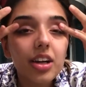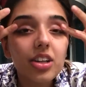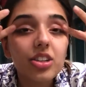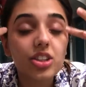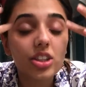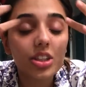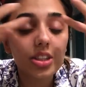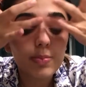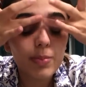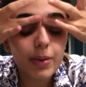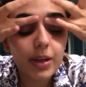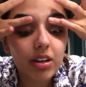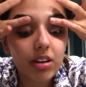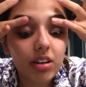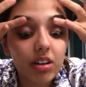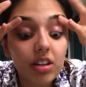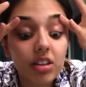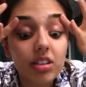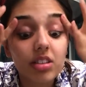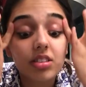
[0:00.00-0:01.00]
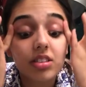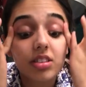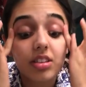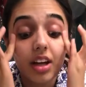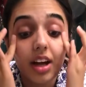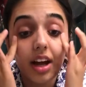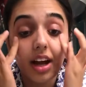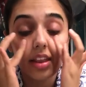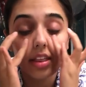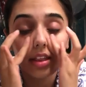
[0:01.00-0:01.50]
just because
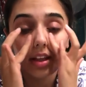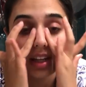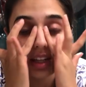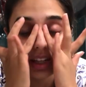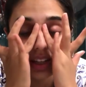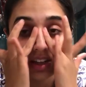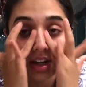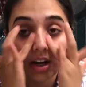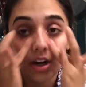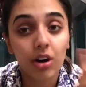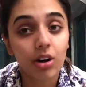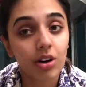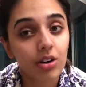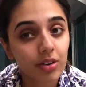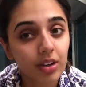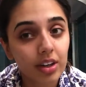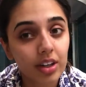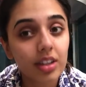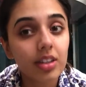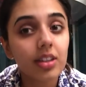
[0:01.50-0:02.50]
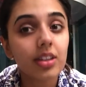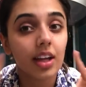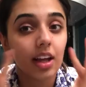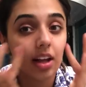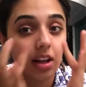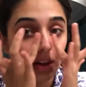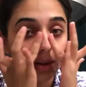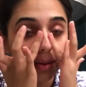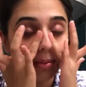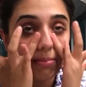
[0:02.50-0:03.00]
I think in the long run
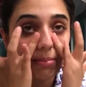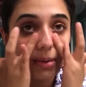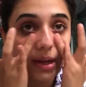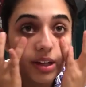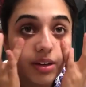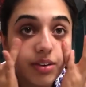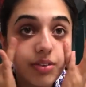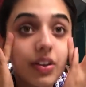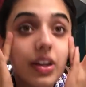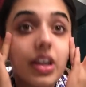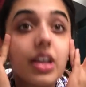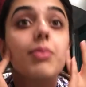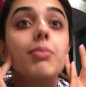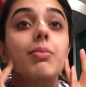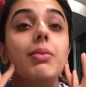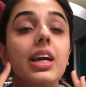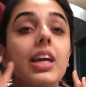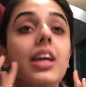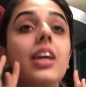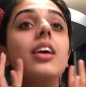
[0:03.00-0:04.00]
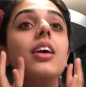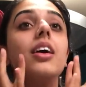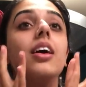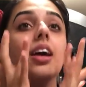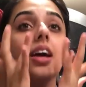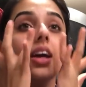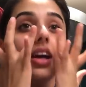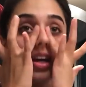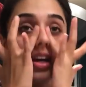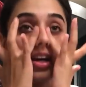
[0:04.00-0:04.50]
they'll benefit me
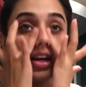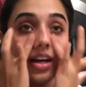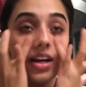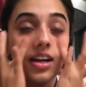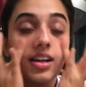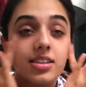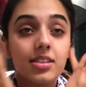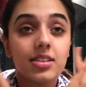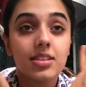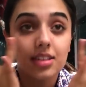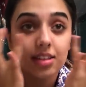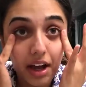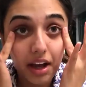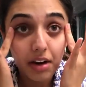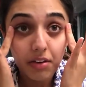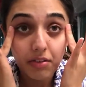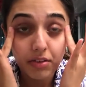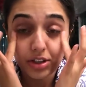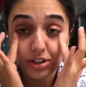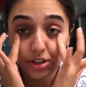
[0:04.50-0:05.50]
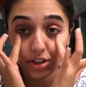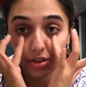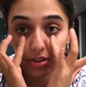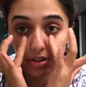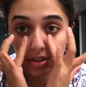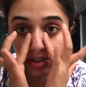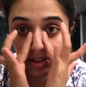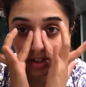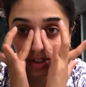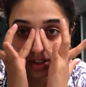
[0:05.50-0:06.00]
and
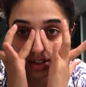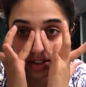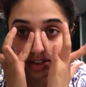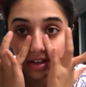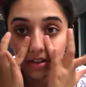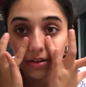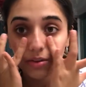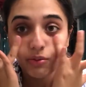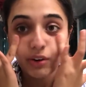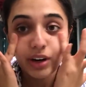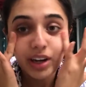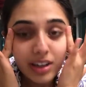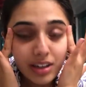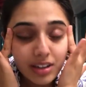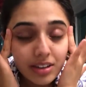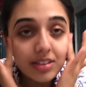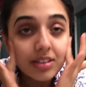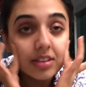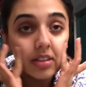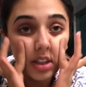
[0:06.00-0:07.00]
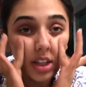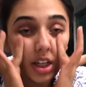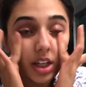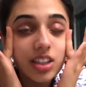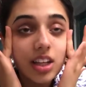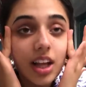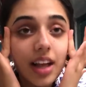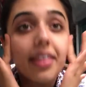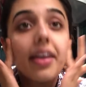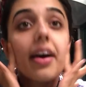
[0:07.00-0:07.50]
reduce wrinkles and things
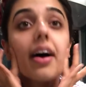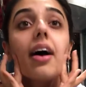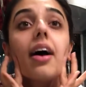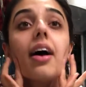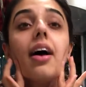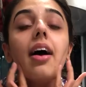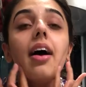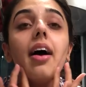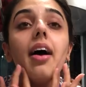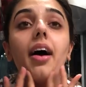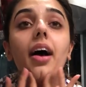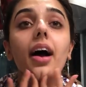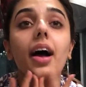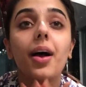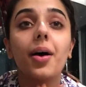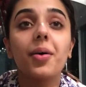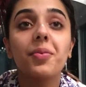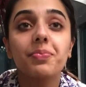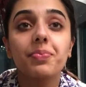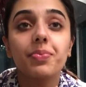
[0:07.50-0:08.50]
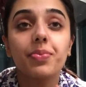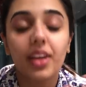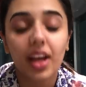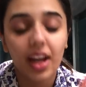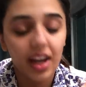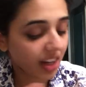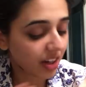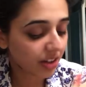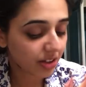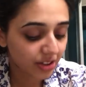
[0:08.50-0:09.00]
like that.
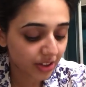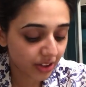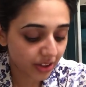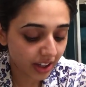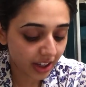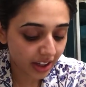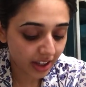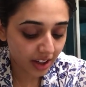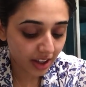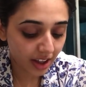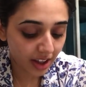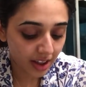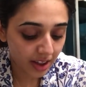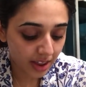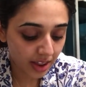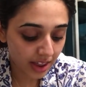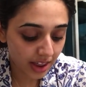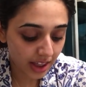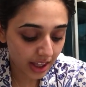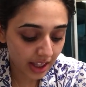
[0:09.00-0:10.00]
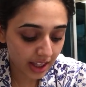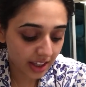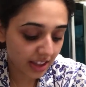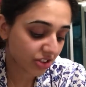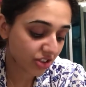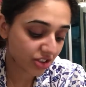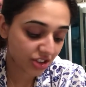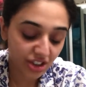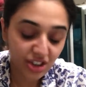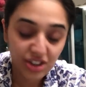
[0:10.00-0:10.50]
I also think that
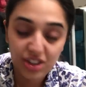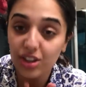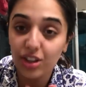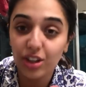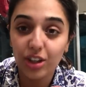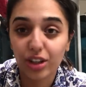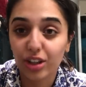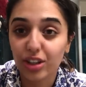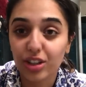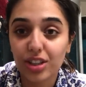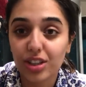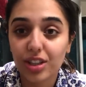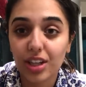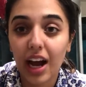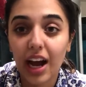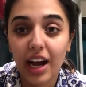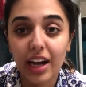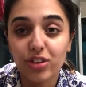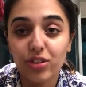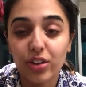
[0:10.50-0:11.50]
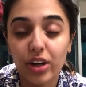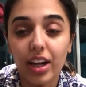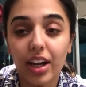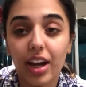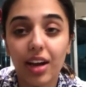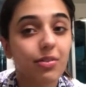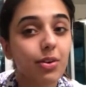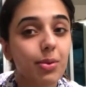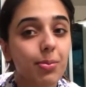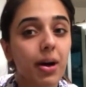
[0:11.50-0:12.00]
it's just good to hydrate
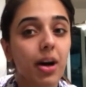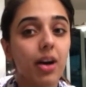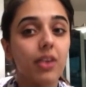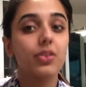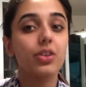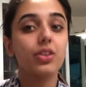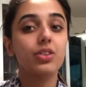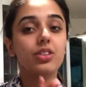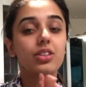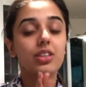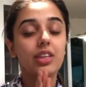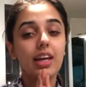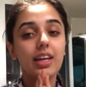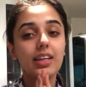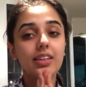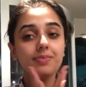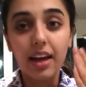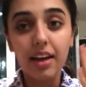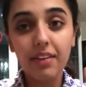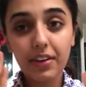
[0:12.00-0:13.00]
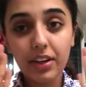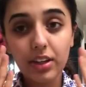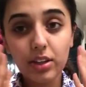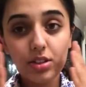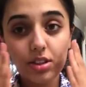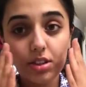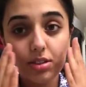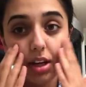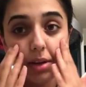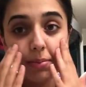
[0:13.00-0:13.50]
every part of your skin. If I
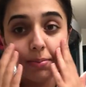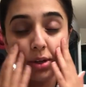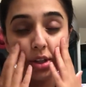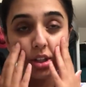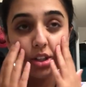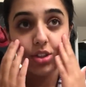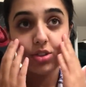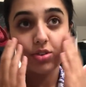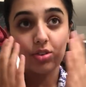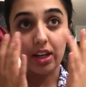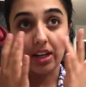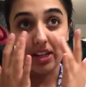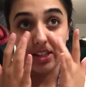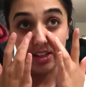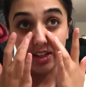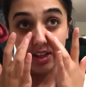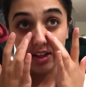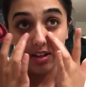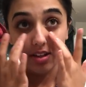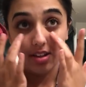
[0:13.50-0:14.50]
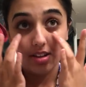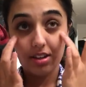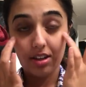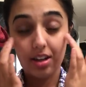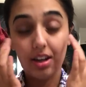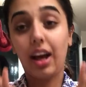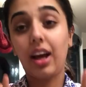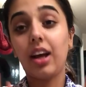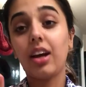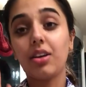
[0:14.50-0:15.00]
use a moisturizer,
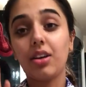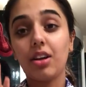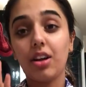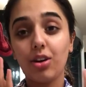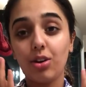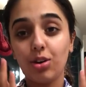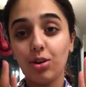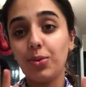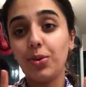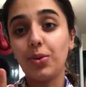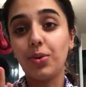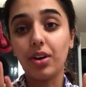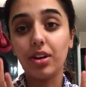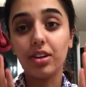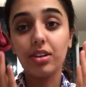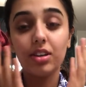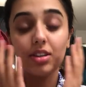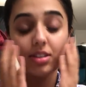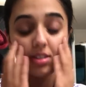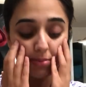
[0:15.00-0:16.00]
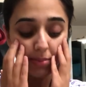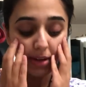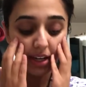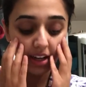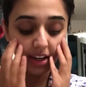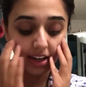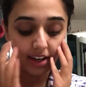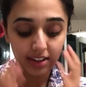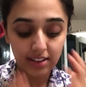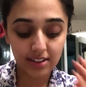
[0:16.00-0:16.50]
like a normal one, under
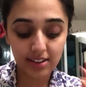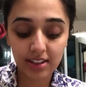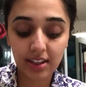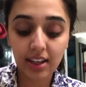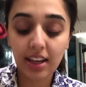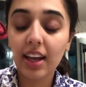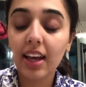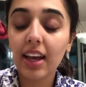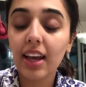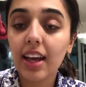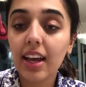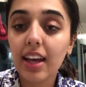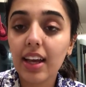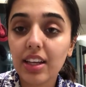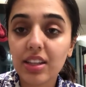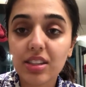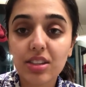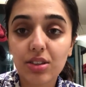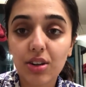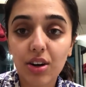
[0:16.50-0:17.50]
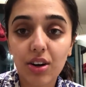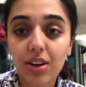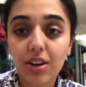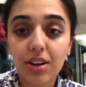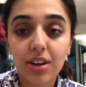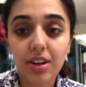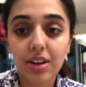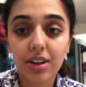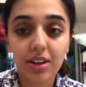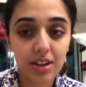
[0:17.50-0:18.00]
my eyes, it's not,
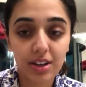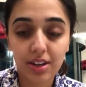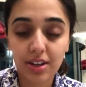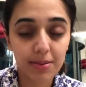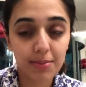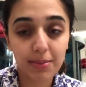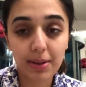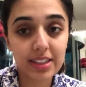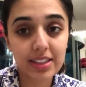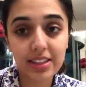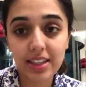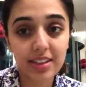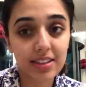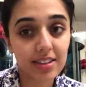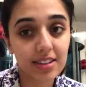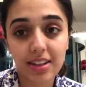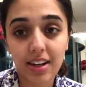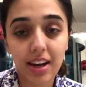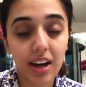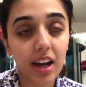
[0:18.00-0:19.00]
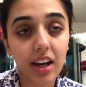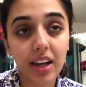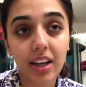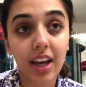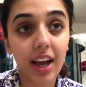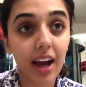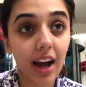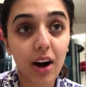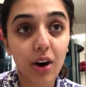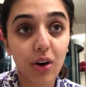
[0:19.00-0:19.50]
my skin doesn't like
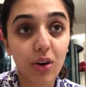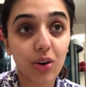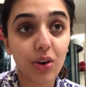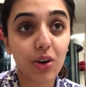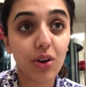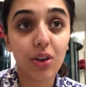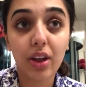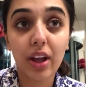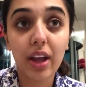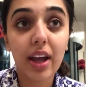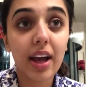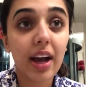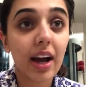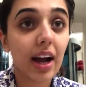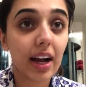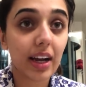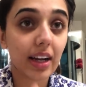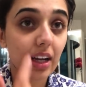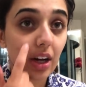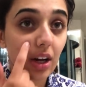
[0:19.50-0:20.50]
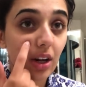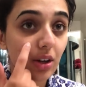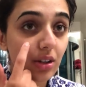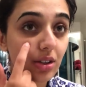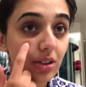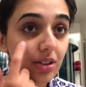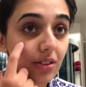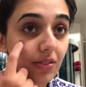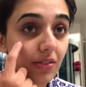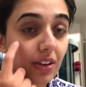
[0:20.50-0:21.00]
it at all. I get
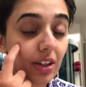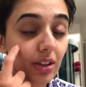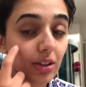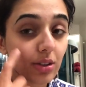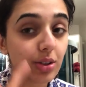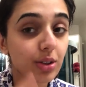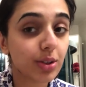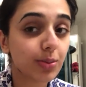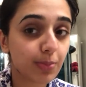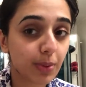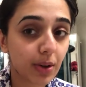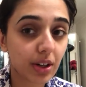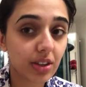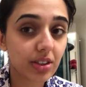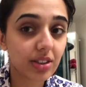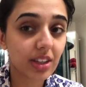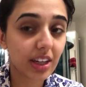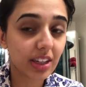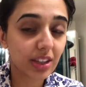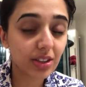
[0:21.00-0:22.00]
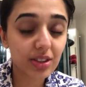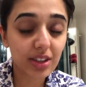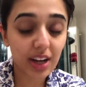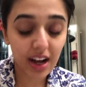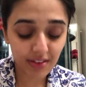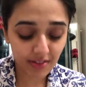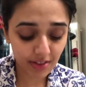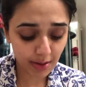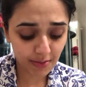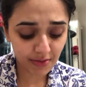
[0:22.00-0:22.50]
loads of little spots. I used to
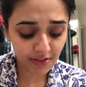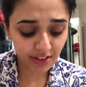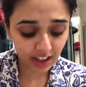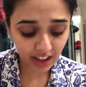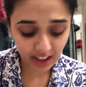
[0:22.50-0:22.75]
have them for